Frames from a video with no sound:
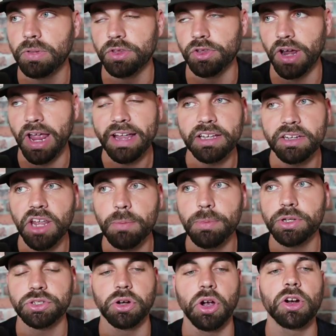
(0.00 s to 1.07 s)

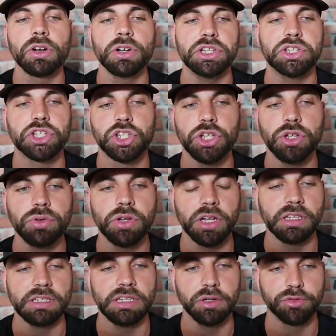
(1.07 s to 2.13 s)
economics are already skewed
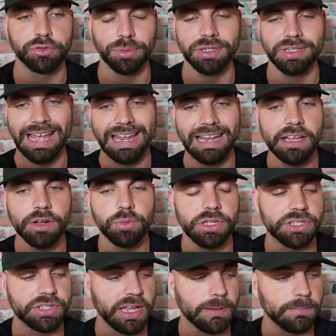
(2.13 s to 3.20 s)
on the deal from a debt and equity
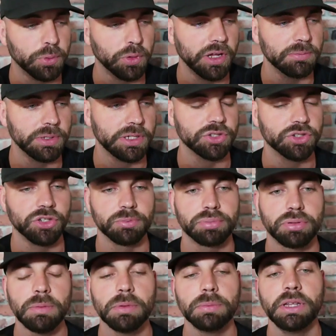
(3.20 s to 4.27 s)
standpoint, because you're
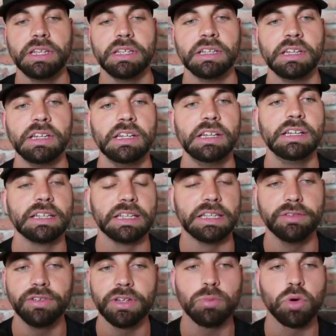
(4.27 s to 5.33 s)
probably
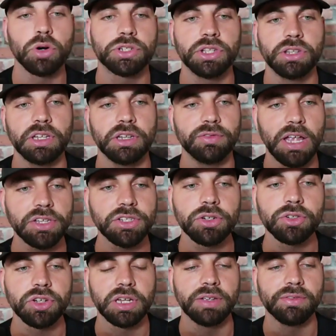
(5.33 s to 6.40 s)
giving more to the
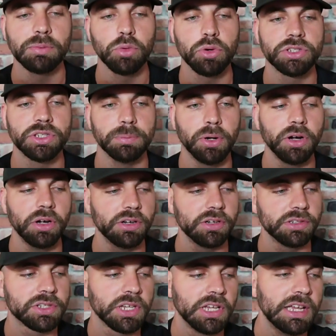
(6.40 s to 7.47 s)
investors or giving more to
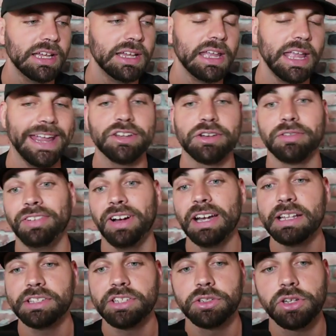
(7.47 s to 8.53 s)
partners, and your
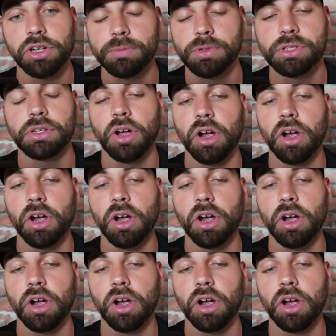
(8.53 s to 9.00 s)
financing terms